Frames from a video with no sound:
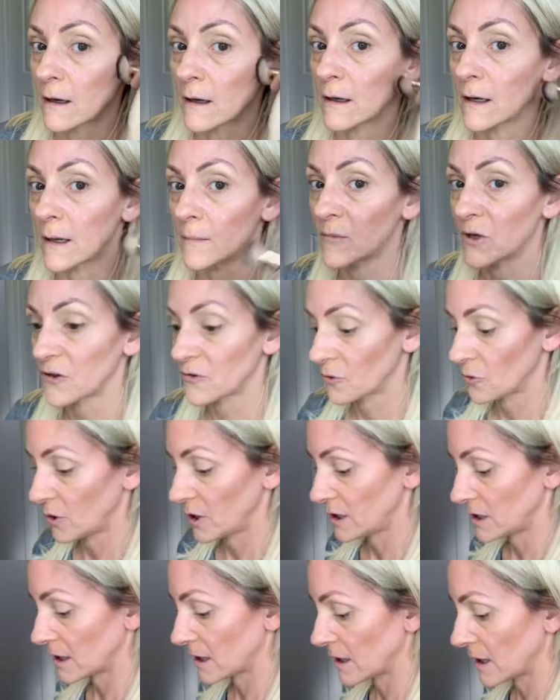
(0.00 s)
And I'm just
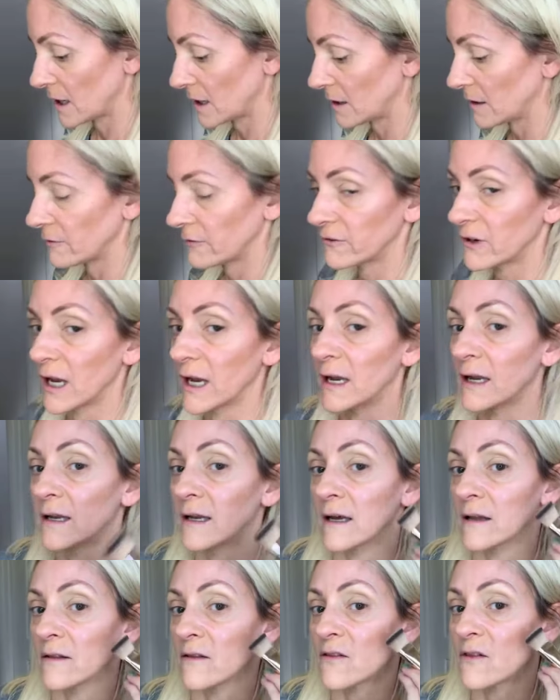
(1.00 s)
going to kind of take it
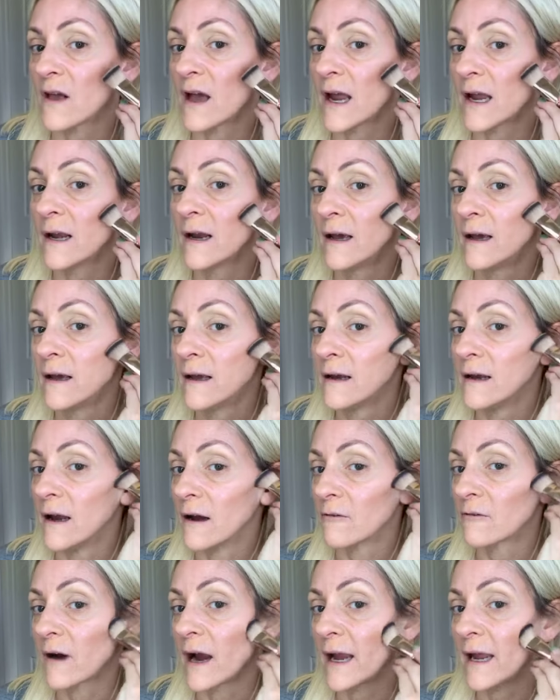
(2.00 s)
down the side.
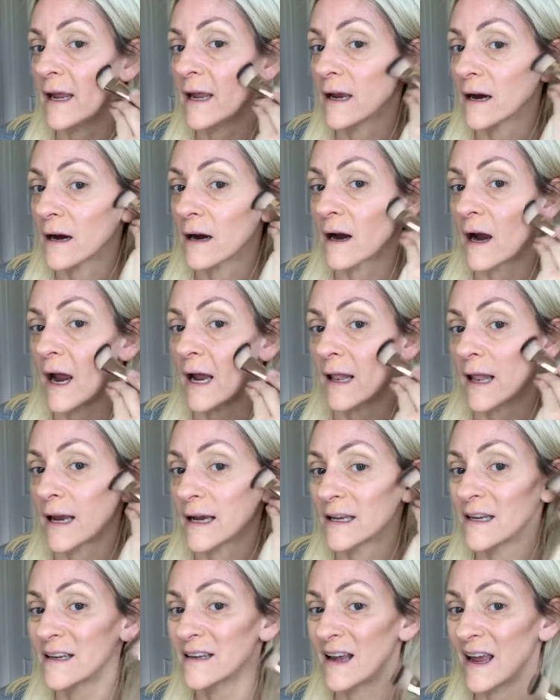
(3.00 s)
Now right here, I
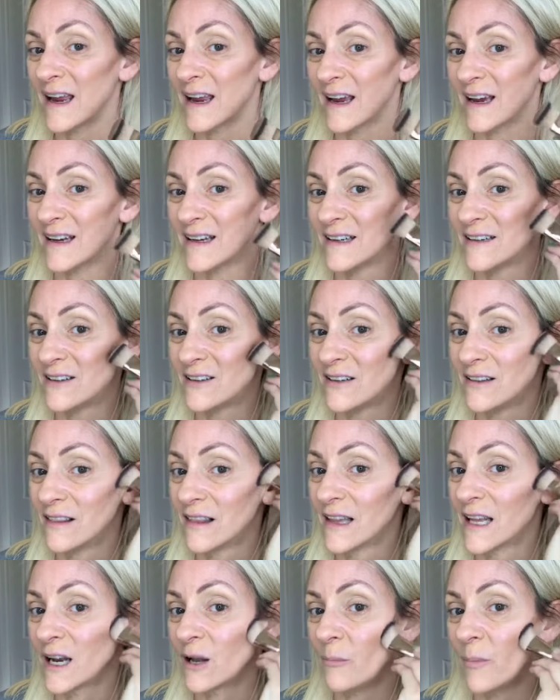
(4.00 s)
like to take a
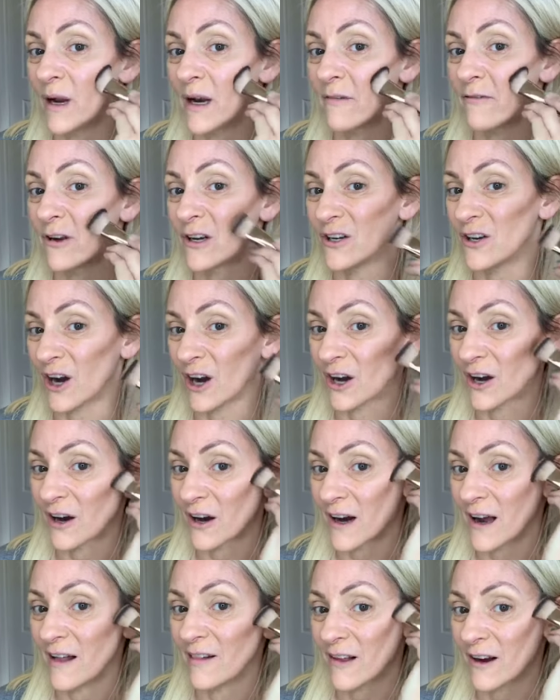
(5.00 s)
little bit of a darker
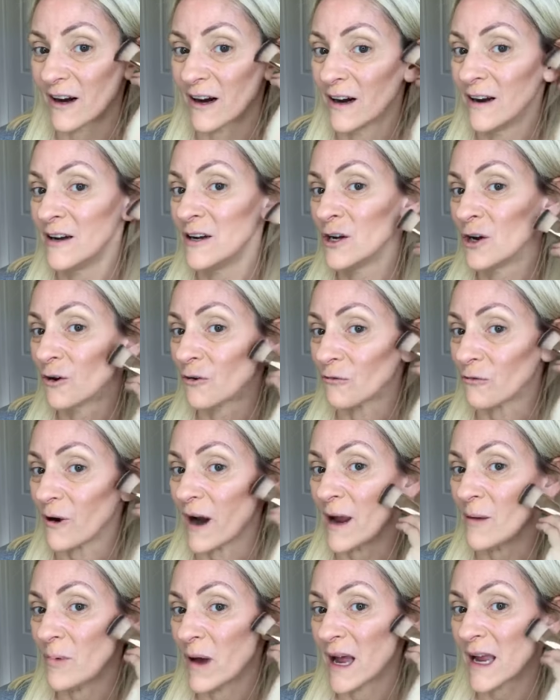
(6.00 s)
color
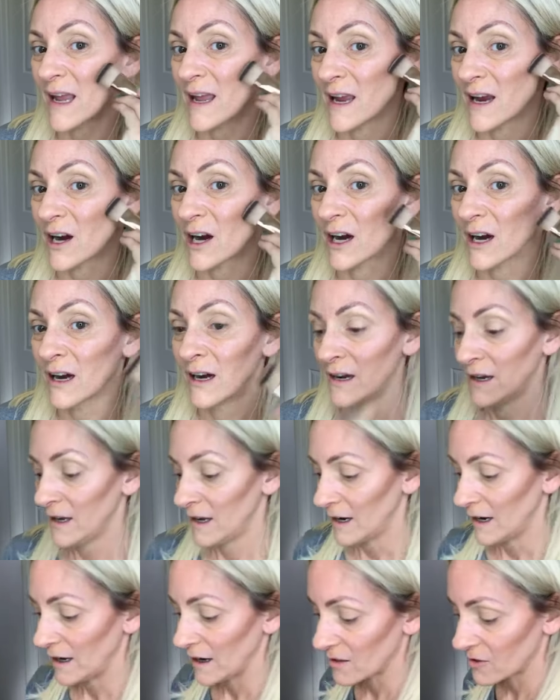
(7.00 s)
right back here,
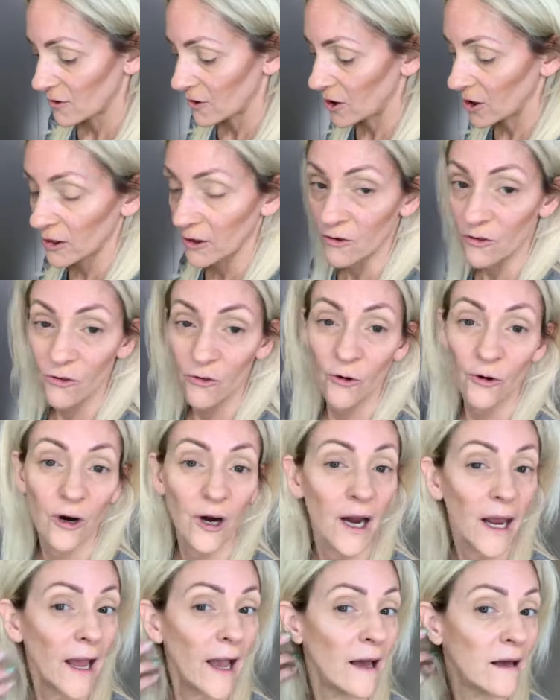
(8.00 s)
and it's called
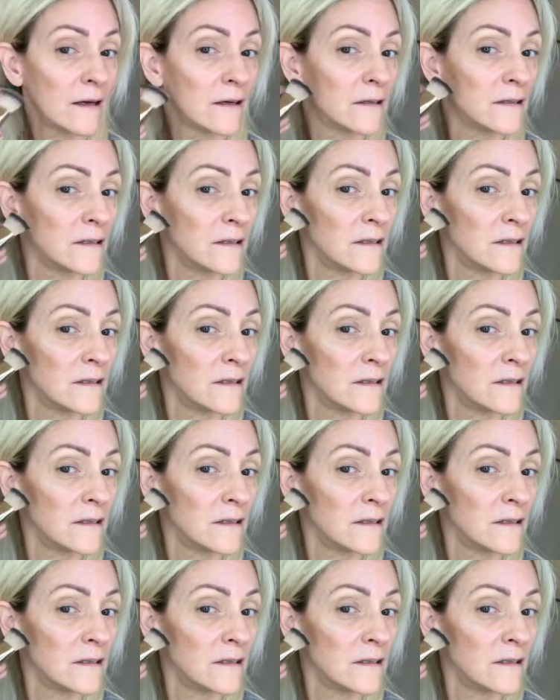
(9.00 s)
Astoria.